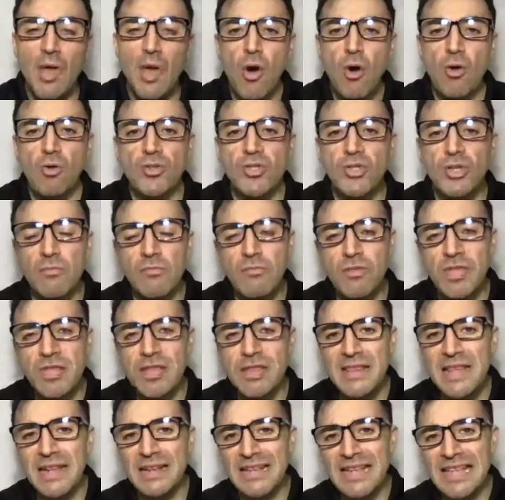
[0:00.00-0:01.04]
or something
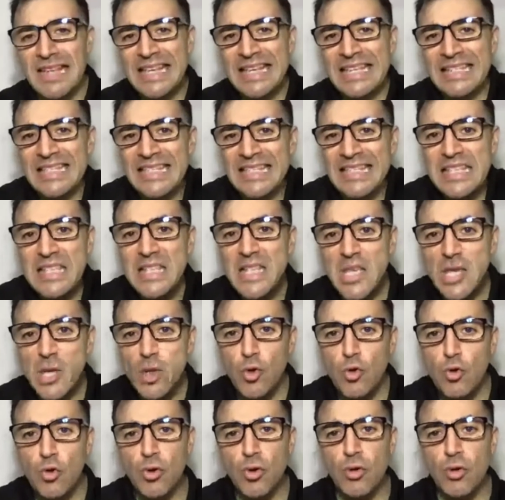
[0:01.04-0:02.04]
that is new.